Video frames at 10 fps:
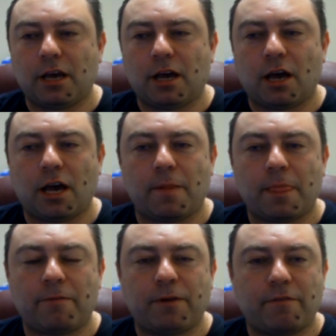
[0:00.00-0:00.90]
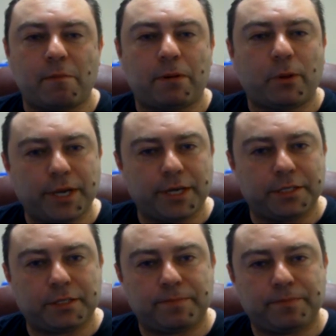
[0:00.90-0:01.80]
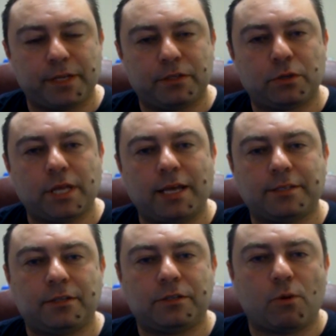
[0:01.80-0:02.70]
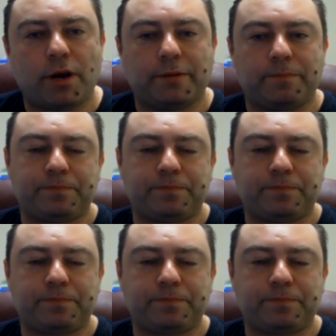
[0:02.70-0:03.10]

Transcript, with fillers: if you have employees in 2020.